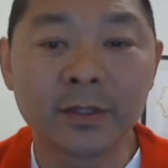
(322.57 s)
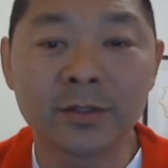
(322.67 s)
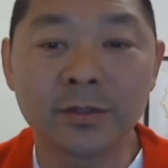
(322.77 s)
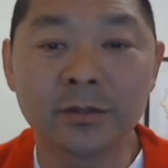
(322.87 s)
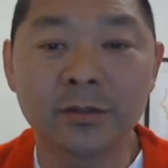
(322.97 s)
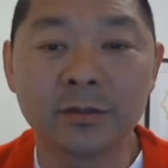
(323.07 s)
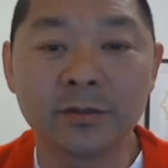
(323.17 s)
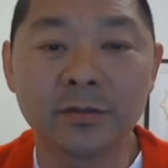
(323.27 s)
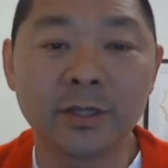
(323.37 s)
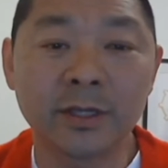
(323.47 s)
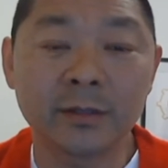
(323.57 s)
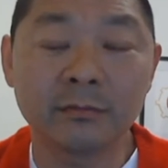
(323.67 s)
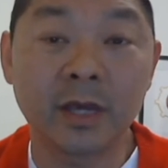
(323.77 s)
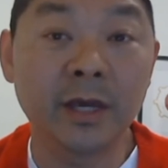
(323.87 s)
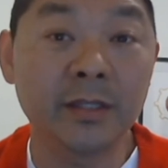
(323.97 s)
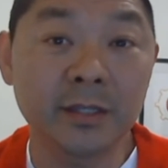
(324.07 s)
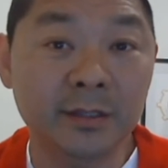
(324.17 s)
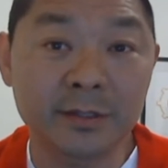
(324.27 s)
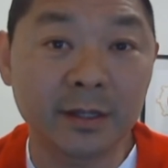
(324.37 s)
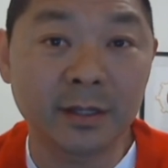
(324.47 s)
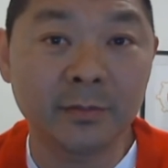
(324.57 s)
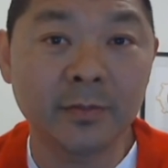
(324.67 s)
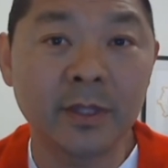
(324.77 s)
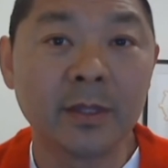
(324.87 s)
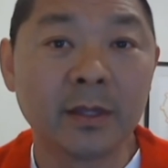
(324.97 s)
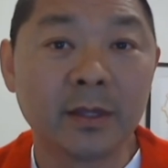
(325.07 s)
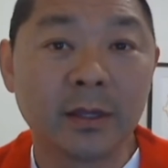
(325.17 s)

So you can, I did the same.